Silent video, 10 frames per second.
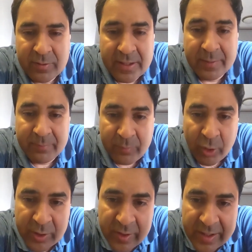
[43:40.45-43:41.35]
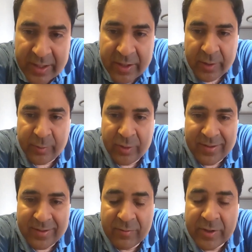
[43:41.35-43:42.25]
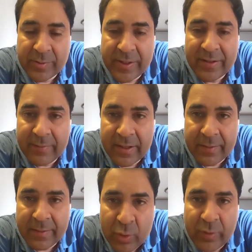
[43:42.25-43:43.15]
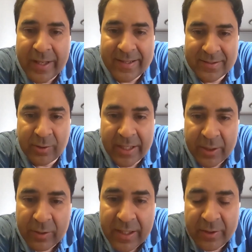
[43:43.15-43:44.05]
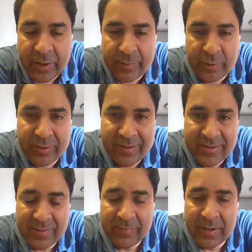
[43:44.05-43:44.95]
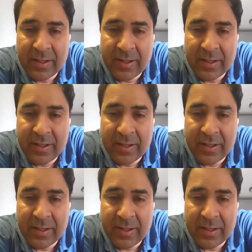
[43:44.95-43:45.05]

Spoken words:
It modulated your immune system, which means it improvised or regulated your immune system.